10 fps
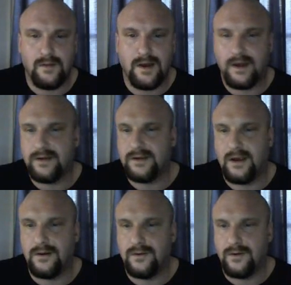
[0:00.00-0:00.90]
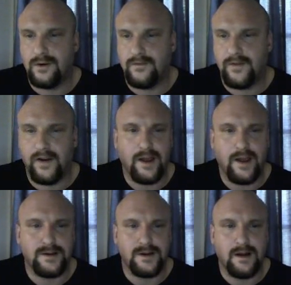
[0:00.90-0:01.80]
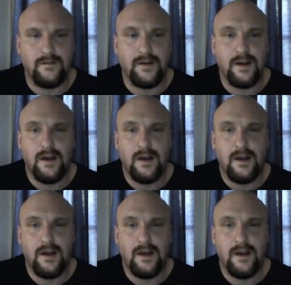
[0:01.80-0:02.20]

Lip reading: email I send you or a variation of.